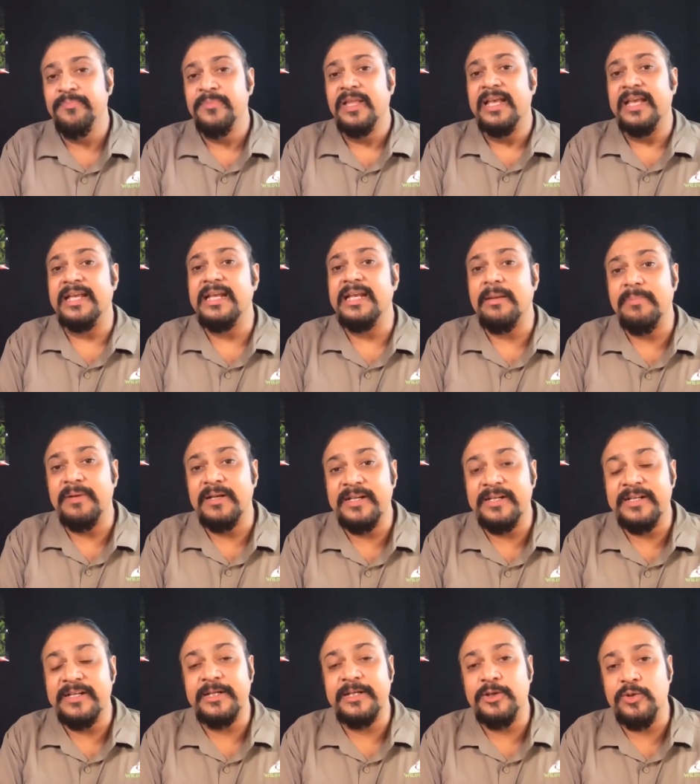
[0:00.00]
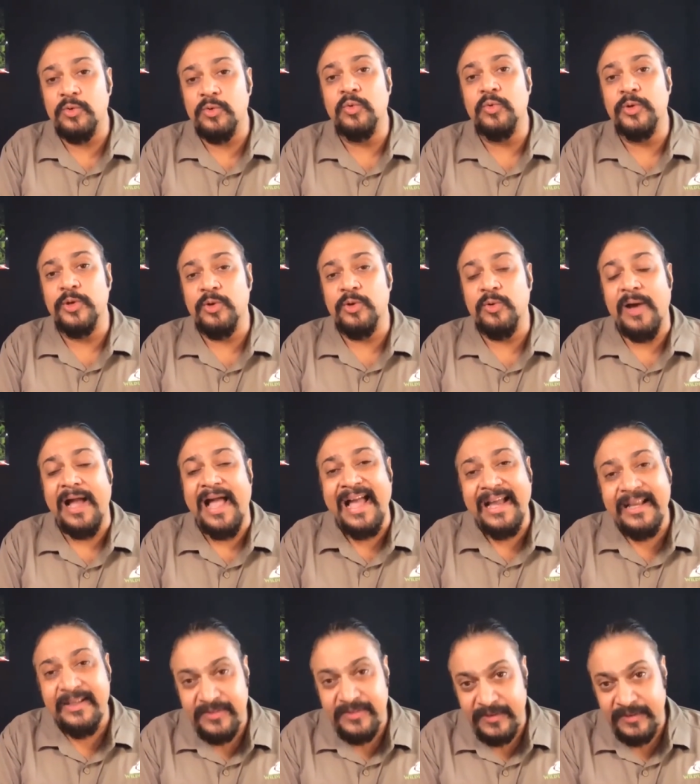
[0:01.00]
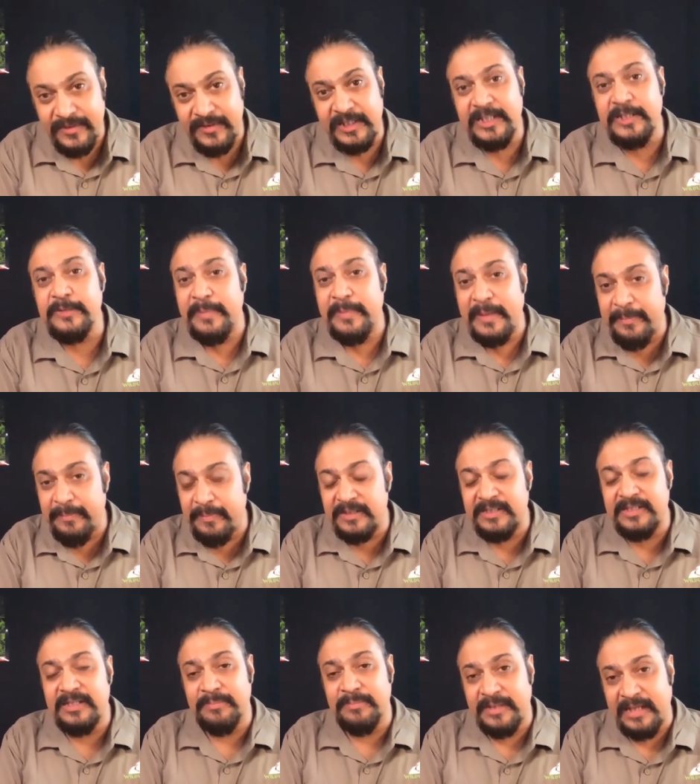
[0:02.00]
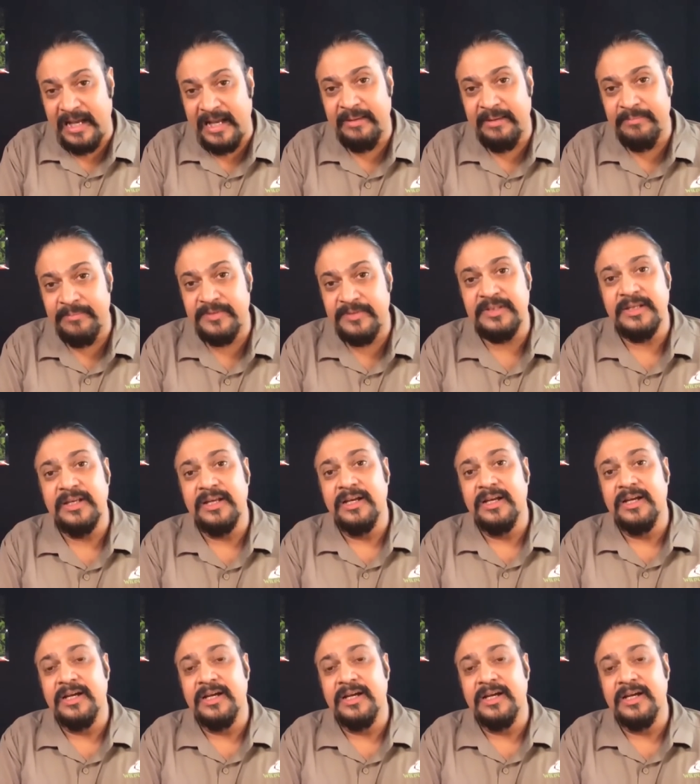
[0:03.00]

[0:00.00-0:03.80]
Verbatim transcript: inability to, you know, access these people sometimes,